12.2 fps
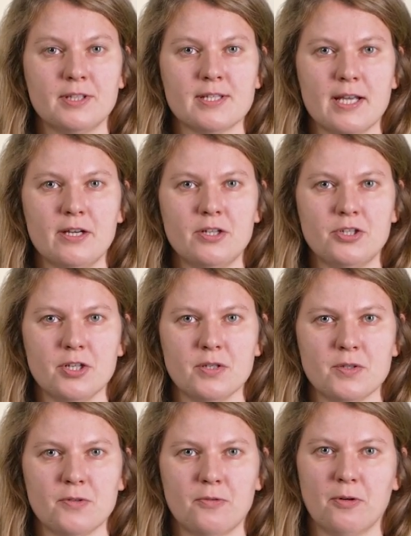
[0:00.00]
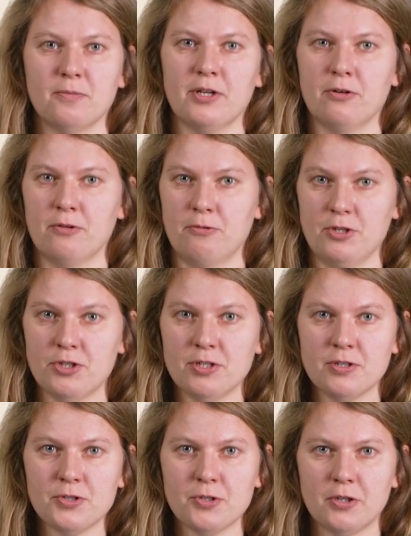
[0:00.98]
desired genes from their
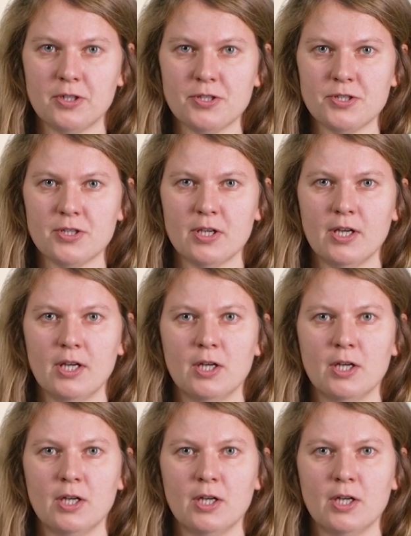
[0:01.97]
original source